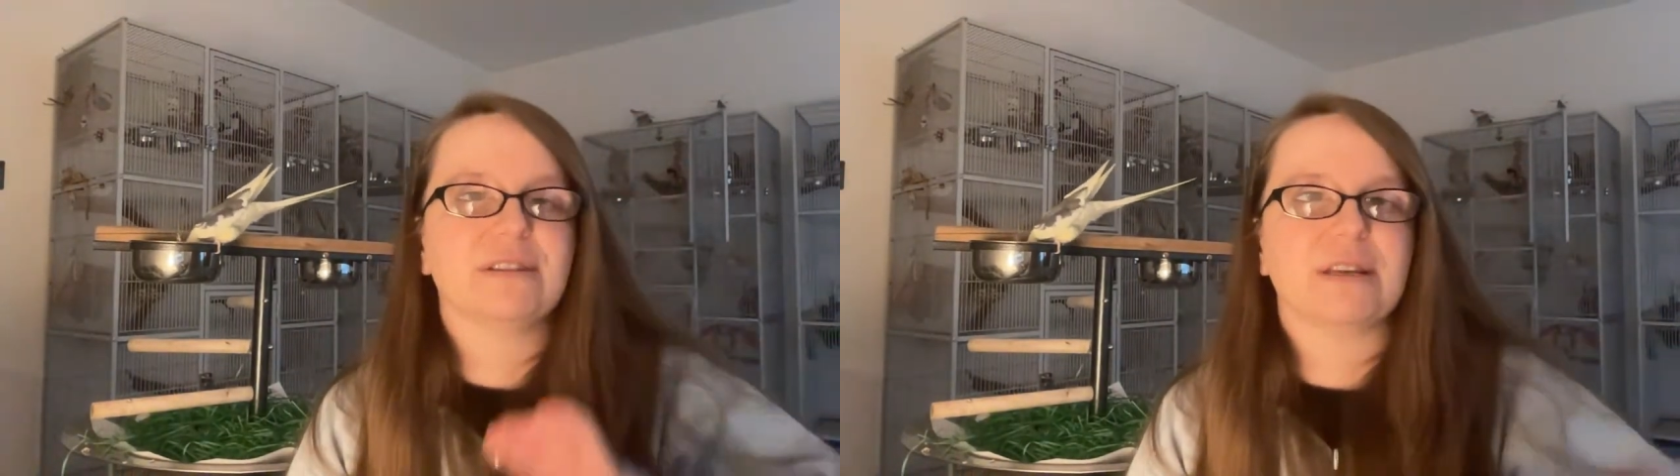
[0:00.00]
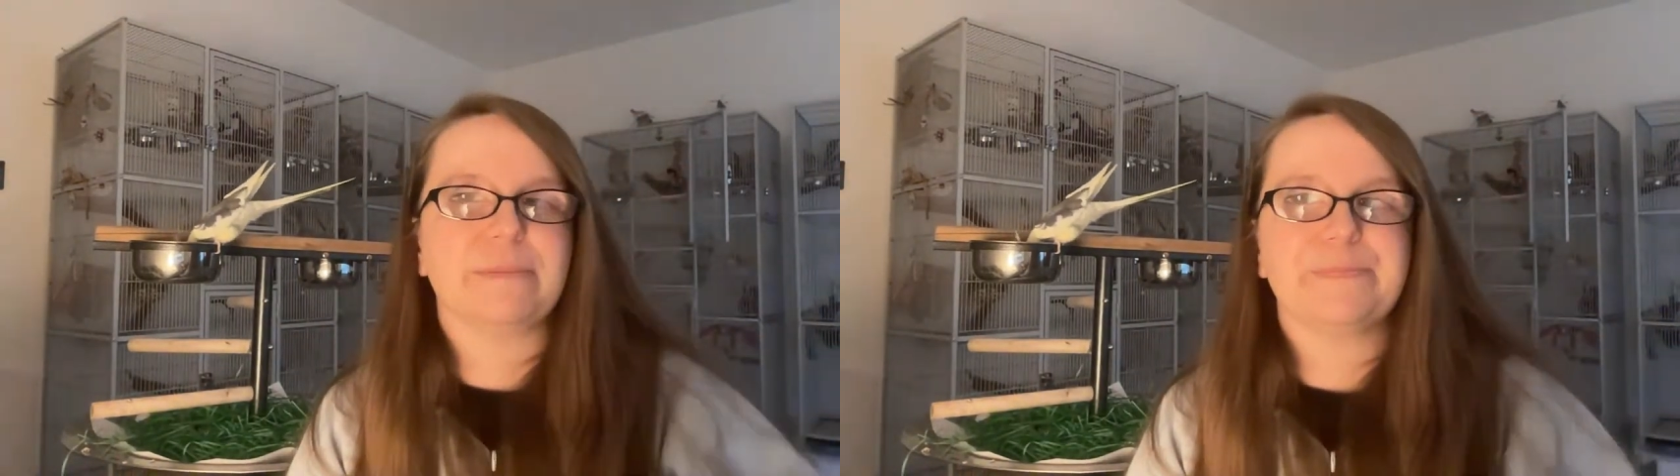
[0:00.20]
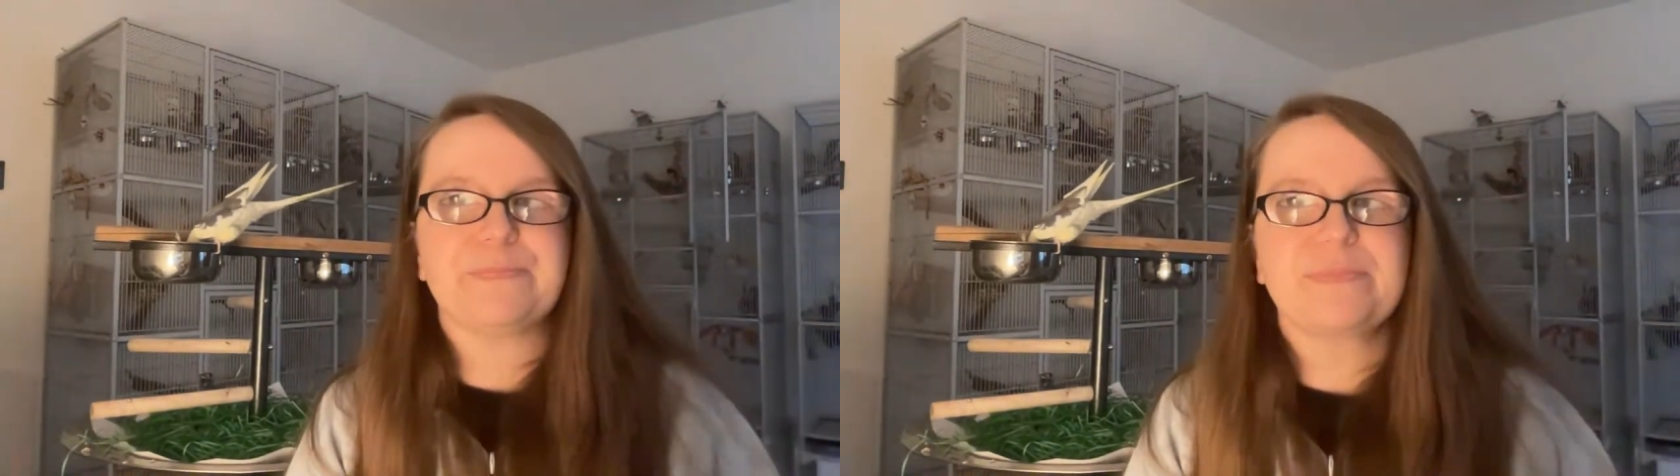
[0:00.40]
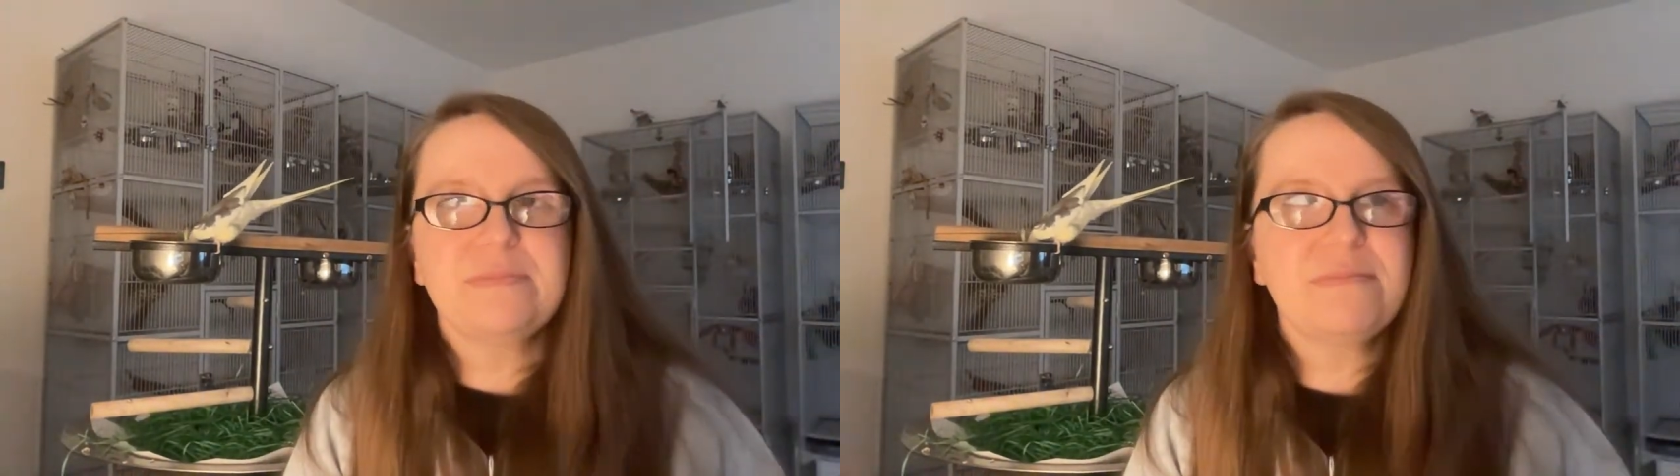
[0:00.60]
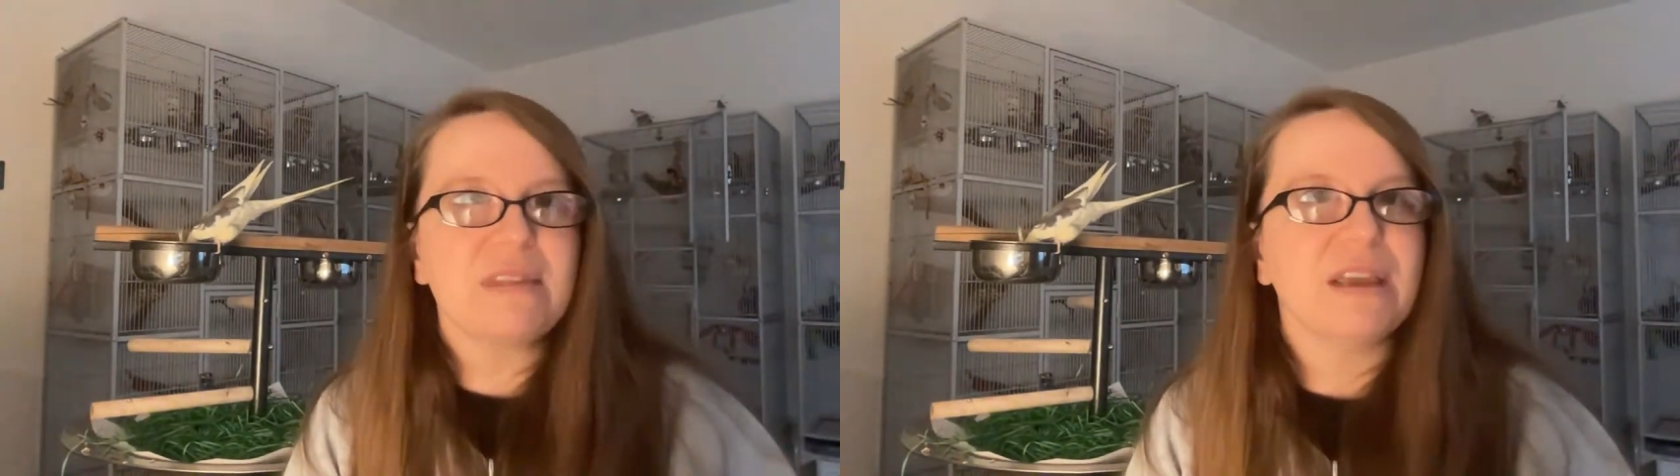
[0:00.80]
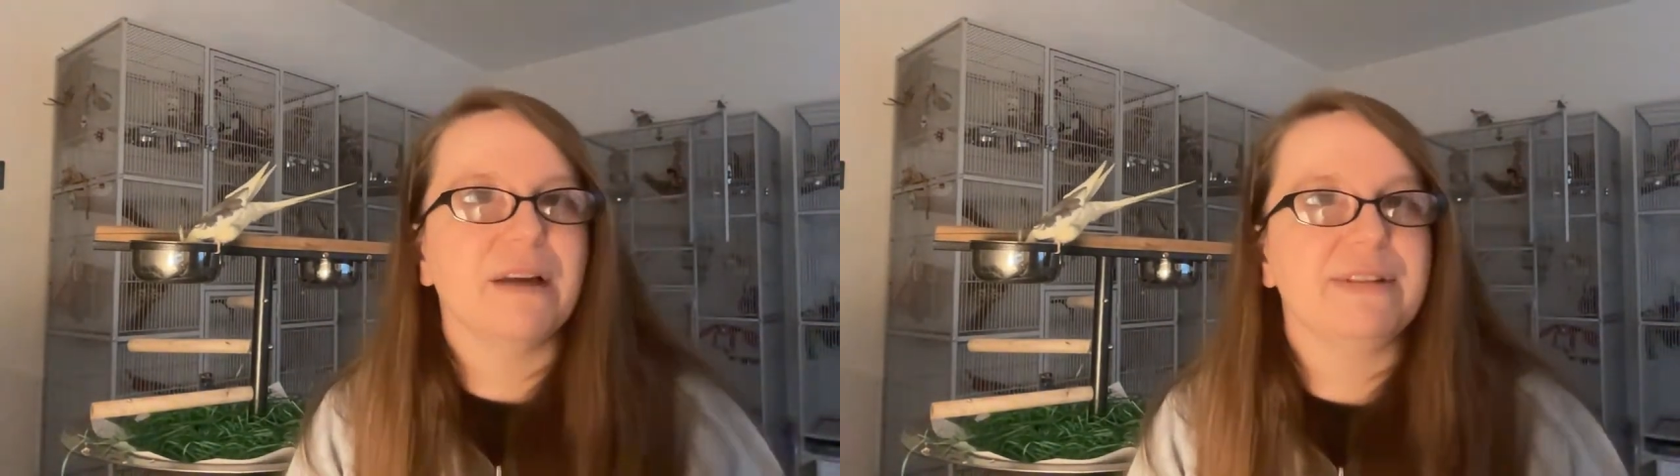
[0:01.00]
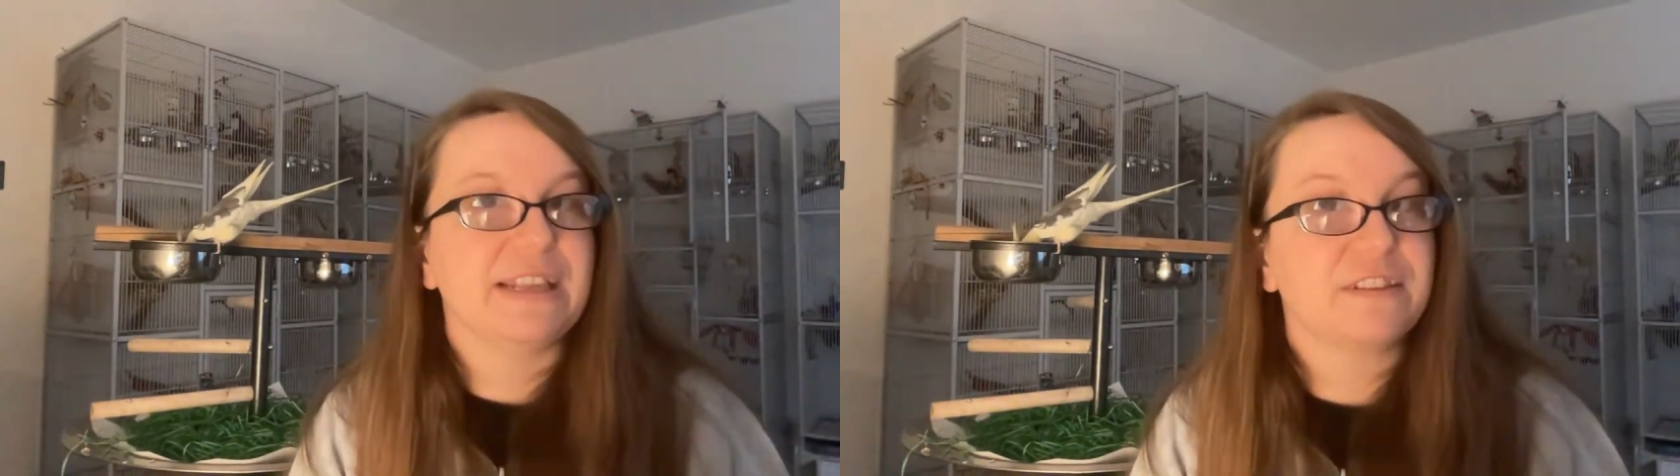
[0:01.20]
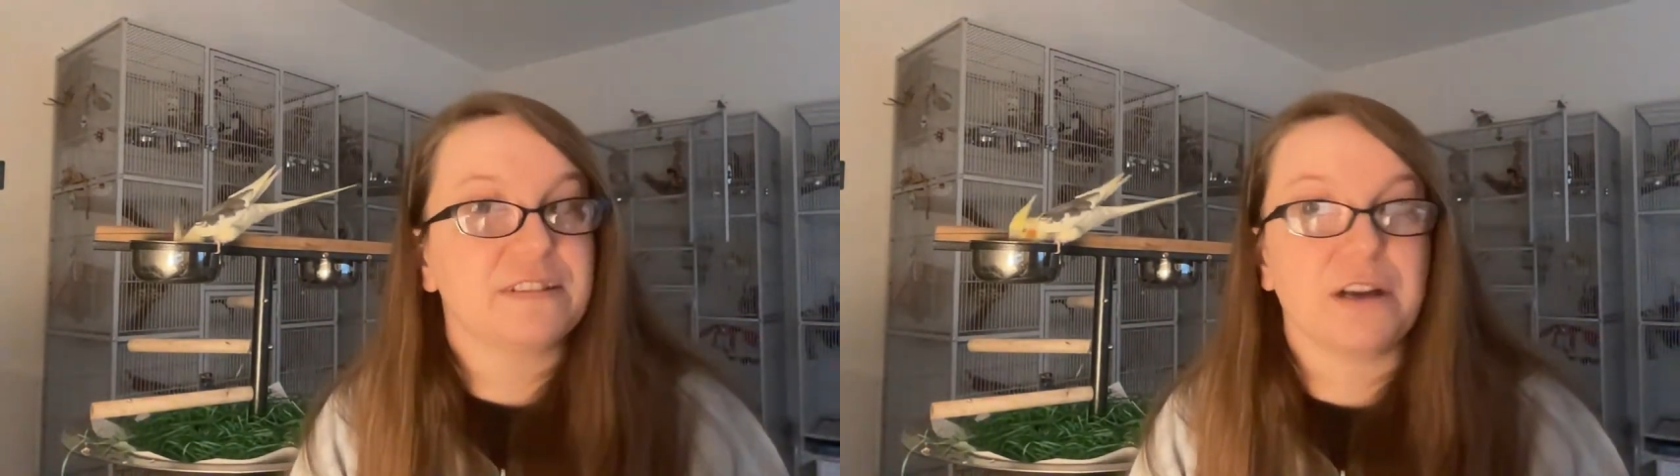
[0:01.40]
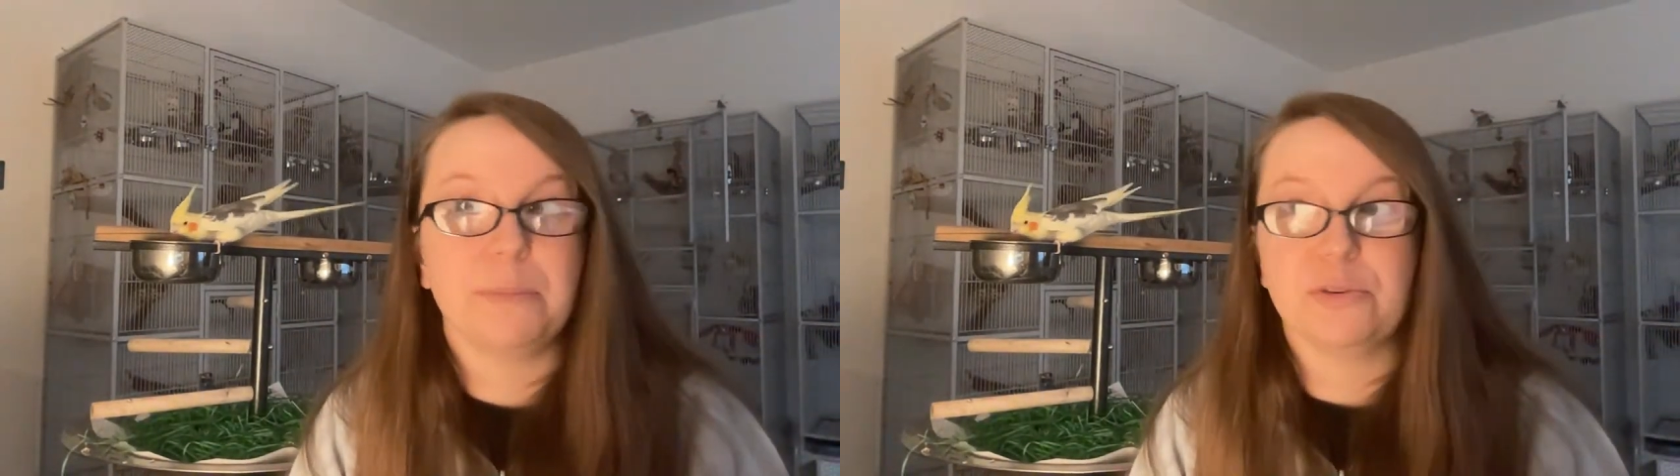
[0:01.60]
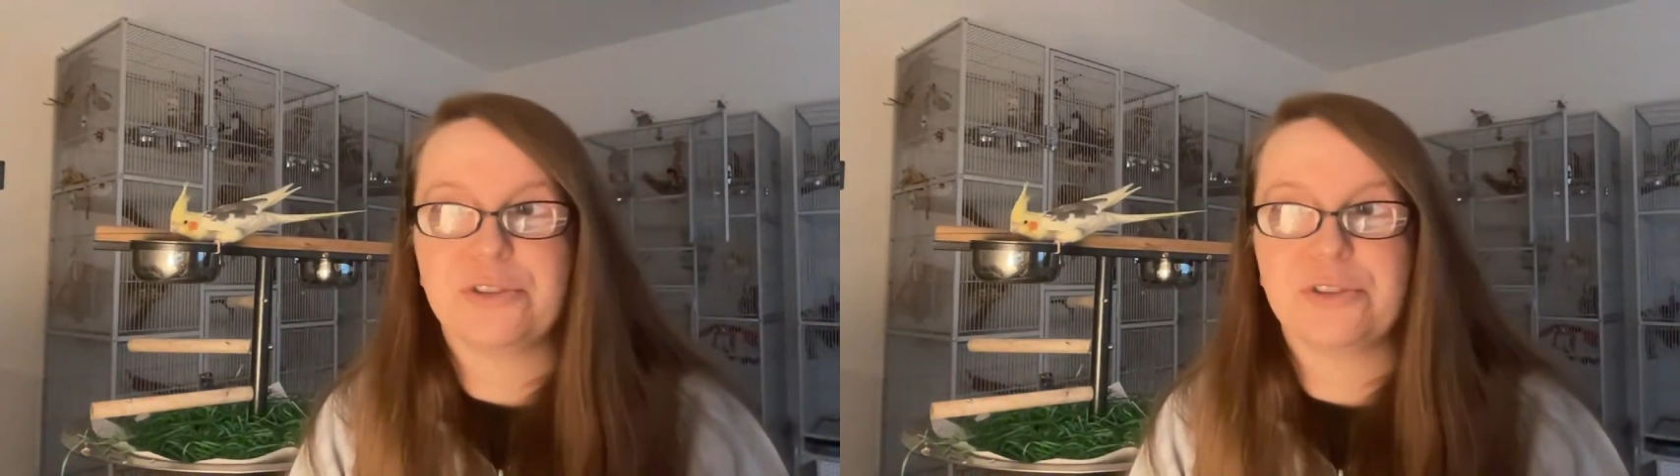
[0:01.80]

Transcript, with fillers: So I have a less desirable